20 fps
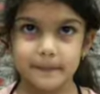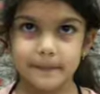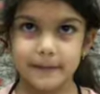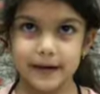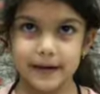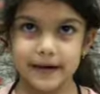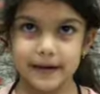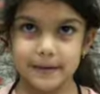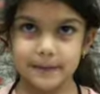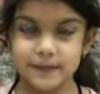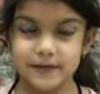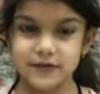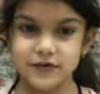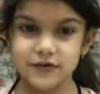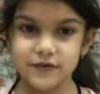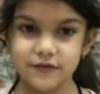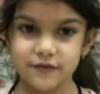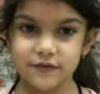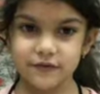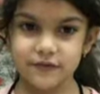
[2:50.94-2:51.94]
My name is
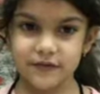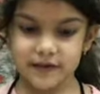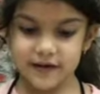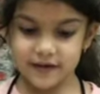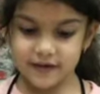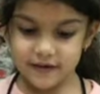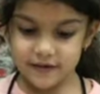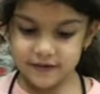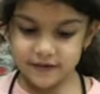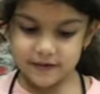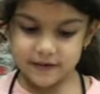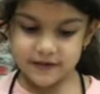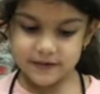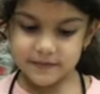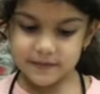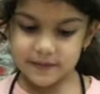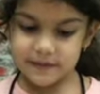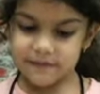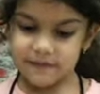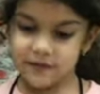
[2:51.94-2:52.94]
Sophia. This is
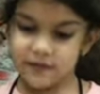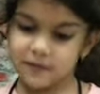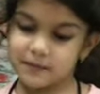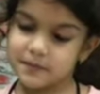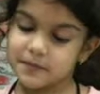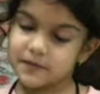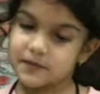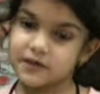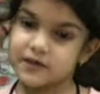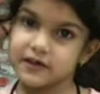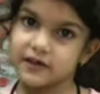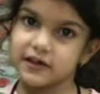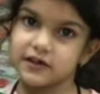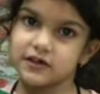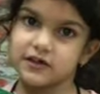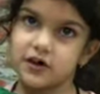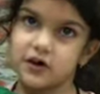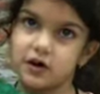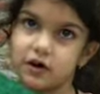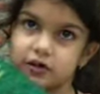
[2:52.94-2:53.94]
my favorite book. It's
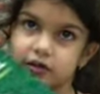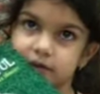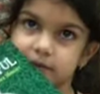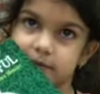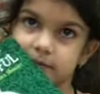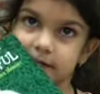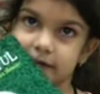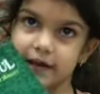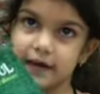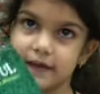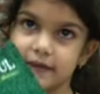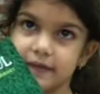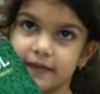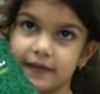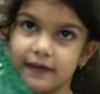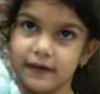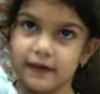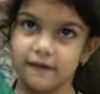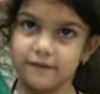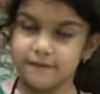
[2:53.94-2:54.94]
called Being
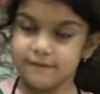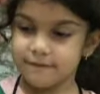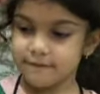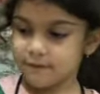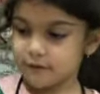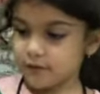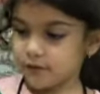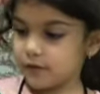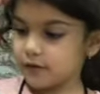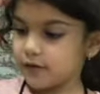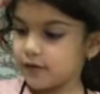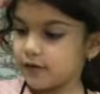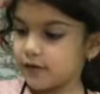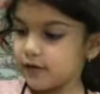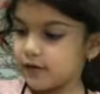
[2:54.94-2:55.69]
Thankful.